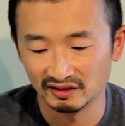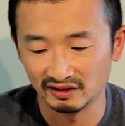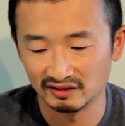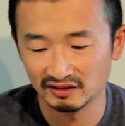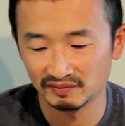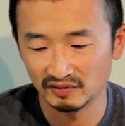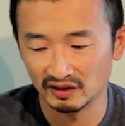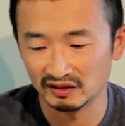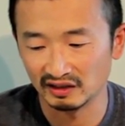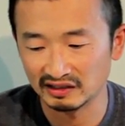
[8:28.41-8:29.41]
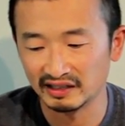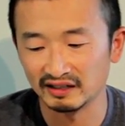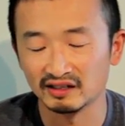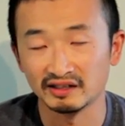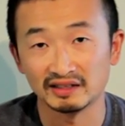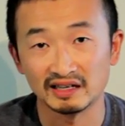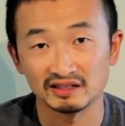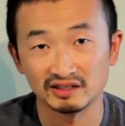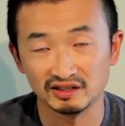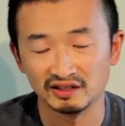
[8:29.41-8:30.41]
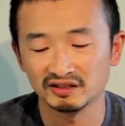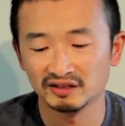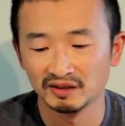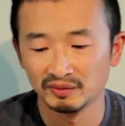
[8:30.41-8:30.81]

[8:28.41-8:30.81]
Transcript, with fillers: It's, it's a clear line that sinks